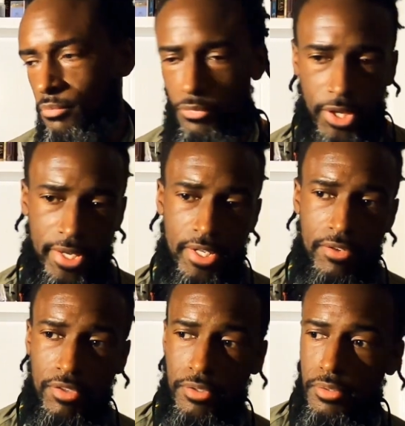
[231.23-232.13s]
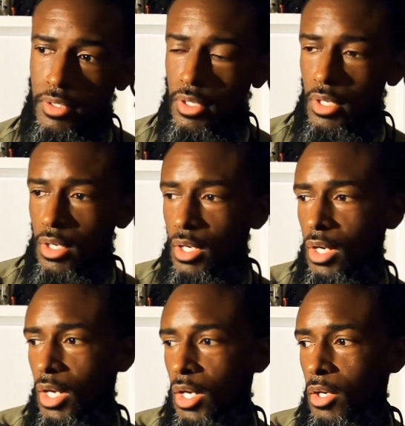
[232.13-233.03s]
they can even
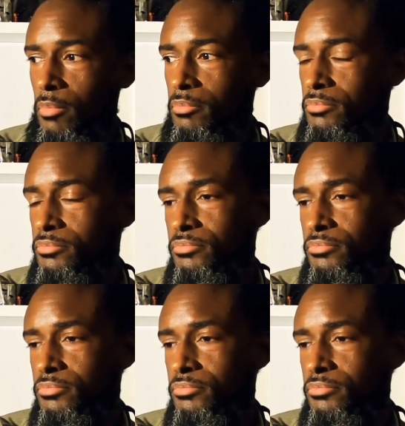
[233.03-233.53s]
um,